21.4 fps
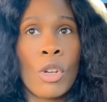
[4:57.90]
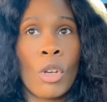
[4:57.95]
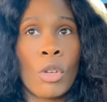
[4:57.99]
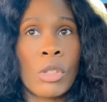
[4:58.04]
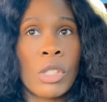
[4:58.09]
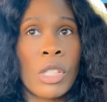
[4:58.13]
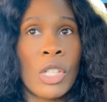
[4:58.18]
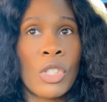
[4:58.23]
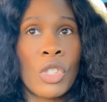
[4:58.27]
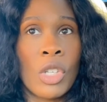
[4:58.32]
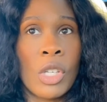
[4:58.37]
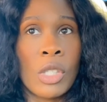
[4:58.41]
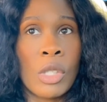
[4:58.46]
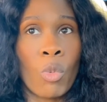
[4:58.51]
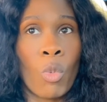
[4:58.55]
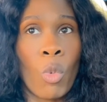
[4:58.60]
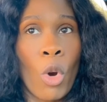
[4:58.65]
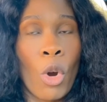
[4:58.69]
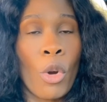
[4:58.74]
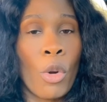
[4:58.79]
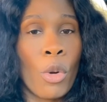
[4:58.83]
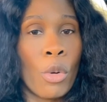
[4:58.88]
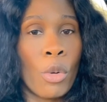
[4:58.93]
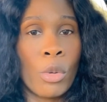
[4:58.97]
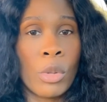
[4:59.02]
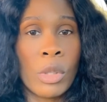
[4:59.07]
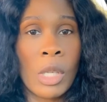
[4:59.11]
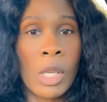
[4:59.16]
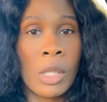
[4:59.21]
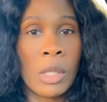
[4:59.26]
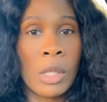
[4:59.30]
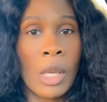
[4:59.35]
such as
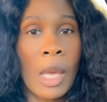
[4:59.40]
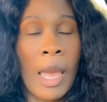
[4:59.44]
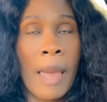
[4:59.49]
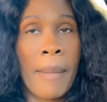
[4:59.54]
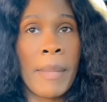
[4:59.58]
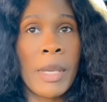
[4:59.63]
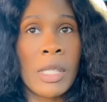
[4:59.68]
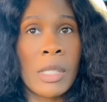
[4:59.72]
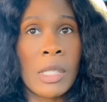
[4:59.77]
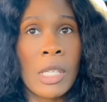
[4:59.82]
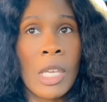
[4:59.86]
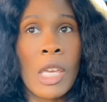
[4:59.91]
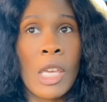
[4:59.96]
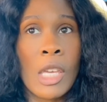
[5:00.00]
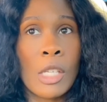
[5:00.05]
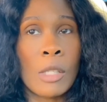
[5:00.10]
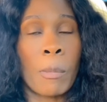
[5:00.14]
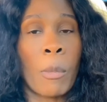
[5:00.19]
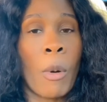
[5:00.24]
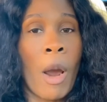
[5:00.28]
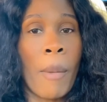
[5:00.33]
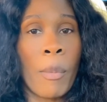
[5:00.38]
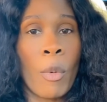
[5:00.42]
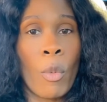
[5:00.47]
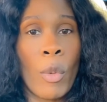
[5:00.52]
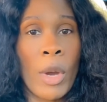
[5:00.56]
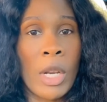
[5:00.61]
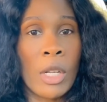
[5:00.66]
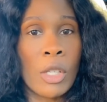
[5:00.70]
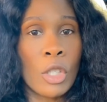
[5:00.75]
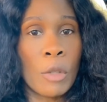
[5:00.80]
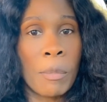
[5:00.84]
words, his ABCs, proper
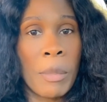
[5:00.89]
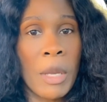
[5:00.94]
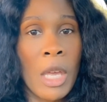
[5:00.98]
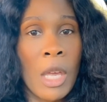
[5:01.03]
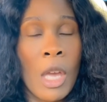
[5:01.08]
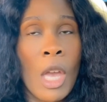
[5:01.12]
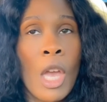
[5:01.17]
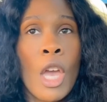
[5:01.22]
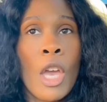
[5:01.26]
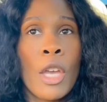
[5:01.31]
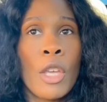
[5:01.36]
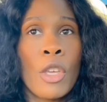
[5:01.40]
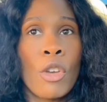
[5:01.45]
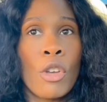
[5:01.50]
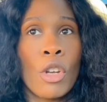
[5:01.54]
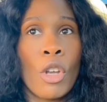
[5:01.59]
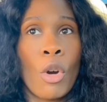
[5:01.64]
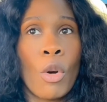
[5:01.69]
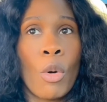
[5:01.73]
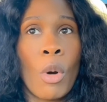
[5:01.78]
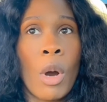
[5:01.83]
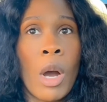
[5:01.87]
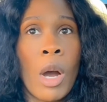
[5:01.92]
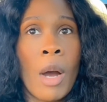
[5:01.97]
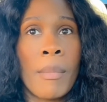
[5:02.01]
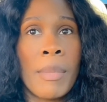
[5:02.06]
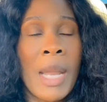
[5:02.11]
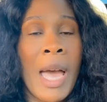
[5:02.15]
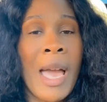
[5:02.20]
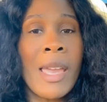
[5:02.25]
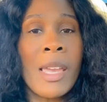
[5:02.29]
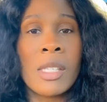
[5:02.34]
way to speak.
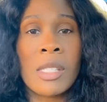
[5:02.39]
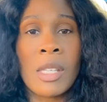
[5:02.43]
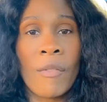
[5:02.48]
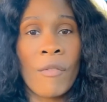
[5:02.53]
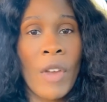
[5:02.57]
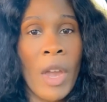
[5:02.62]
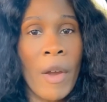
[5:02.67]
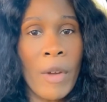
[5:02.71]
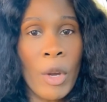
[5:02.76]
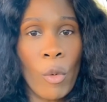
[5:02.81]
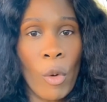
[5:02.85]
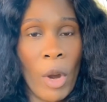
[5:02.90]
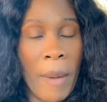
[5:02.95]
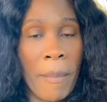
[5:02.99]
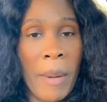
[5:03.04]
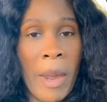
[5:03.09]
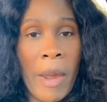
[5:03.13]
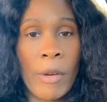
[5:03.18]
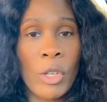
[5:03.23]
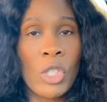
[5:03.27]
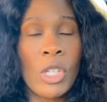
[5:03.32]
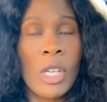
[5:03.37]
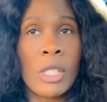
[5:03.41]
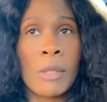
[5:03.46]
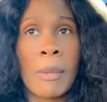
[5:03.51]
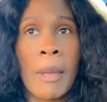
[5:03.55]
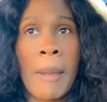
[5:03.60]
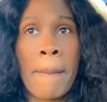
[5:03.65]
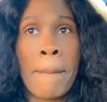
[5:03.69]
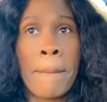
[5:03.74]
Naya is a very great parent. She has been